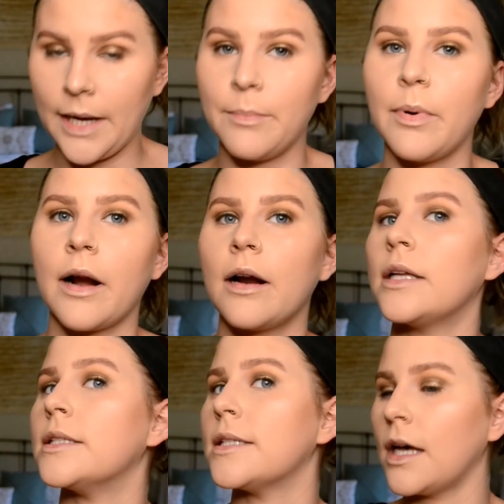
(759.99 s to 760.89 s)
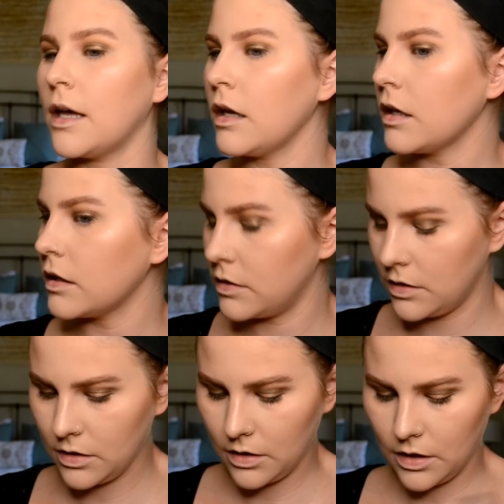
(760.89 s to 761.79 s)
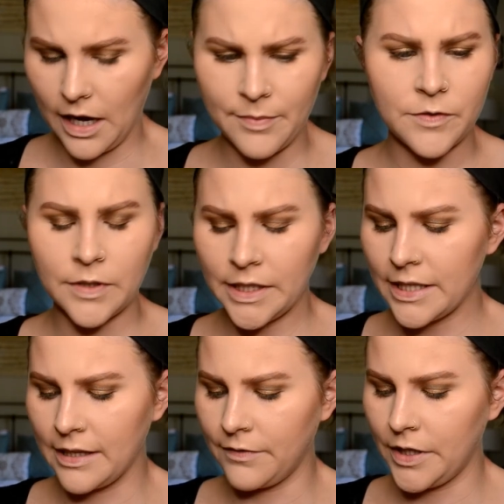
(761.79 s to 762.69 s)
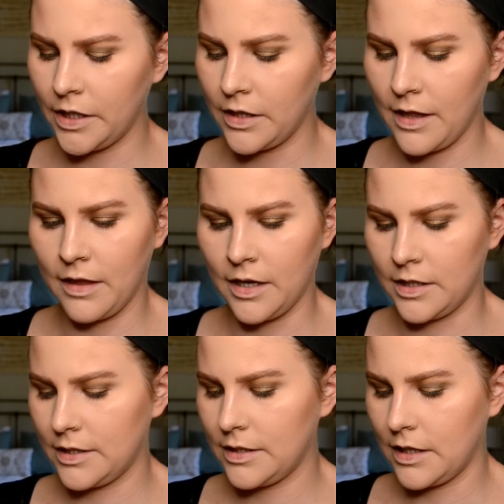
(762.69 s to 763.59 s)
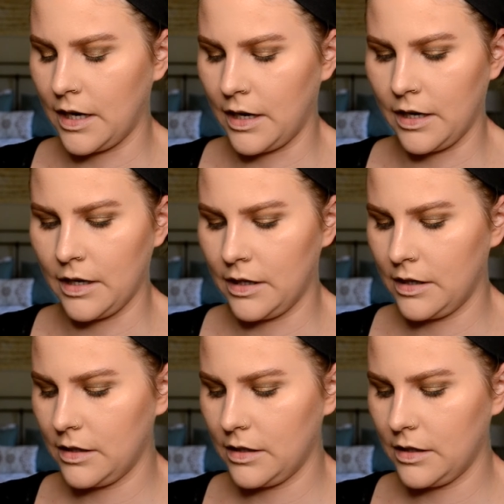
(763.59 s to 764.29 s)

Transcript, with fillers: Bronzer. I've been really loving this uh,